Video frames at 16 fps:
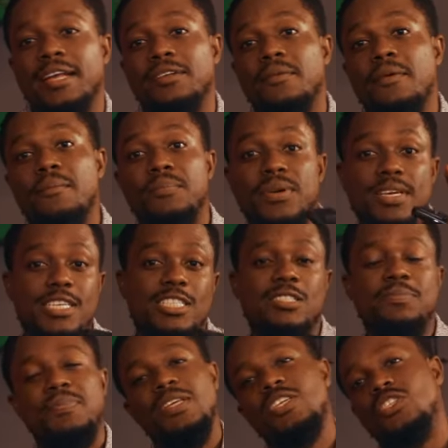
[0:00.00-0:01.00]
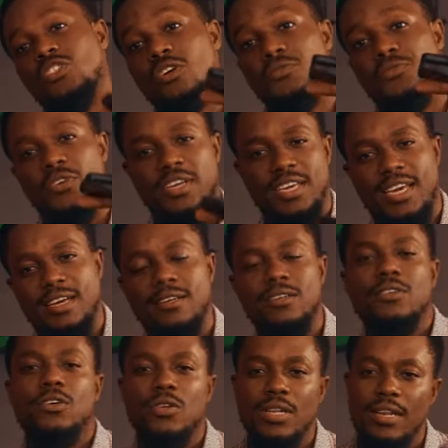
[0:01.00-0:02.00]
And please, please don't
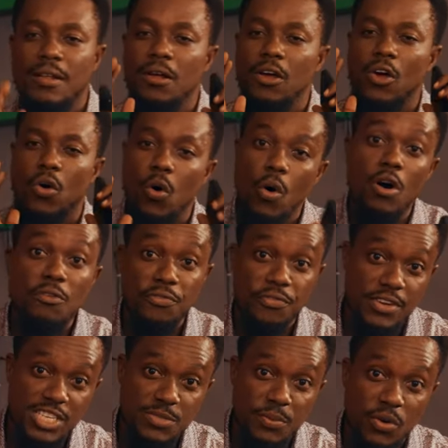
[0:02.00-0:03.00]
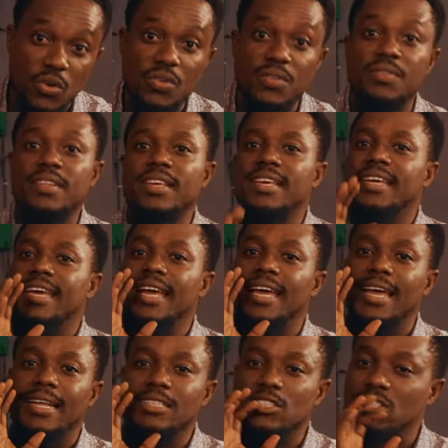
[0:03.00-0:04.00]
forget, go on Facebook
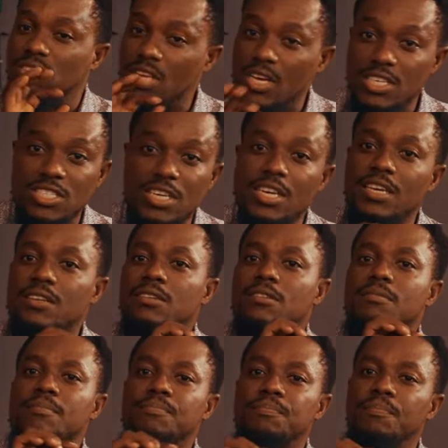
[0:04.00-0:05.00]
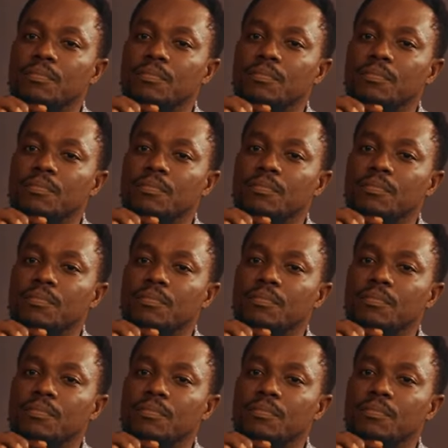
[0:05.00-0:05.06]
and search in